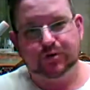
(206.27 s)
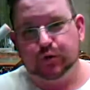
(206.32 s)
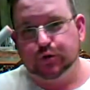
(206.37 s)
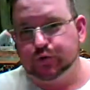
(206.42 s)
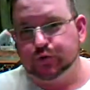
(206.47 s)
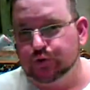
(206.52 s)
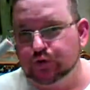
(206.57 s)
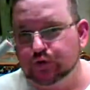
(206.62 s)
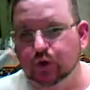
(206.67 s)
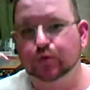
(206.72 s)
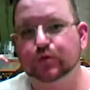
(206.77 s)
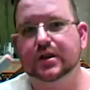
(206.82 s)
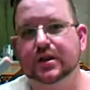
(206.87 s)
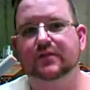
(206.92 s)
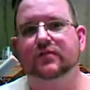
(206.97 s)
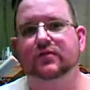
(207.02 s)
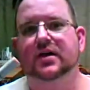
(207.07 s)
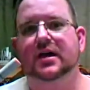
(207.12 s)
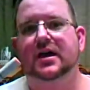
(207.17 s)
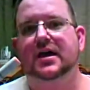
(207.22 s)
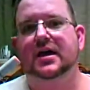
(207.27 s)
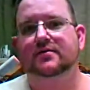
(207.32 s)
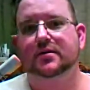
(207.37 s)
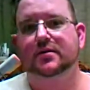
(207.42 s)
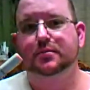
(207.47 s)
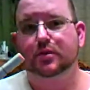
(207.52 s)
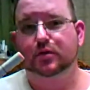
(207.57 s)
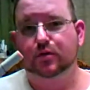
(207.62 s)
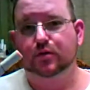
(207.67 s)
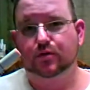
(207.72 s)
You don't have to have
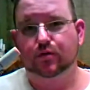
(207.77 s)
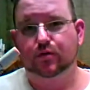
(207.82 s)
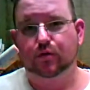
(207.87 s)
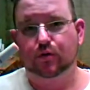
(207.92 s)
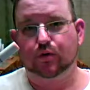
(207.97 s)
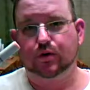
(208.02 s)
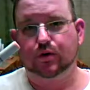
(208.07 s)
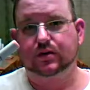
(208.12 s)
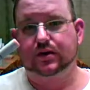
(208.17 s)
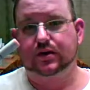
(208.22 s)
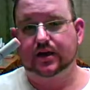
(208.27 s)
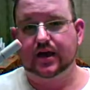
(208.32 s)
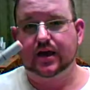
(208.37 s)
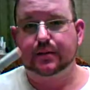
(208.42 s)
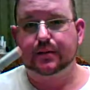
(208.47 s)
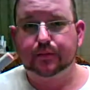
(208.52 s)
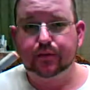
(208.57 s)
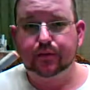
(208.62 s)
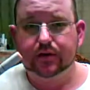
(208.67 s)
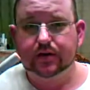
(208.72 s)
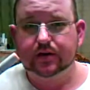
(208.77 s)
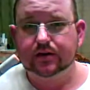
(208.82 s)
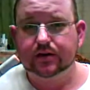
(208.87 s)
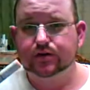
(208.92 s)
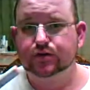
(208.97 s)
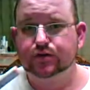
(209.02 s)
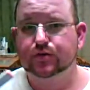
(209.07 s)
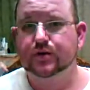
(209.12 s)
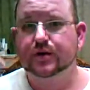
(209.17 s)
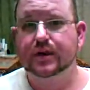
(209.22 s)
them in order to work in the comic book
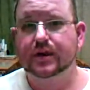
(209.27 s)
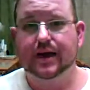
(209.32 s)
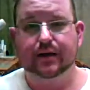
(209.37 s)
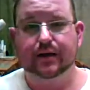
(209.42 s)
industry.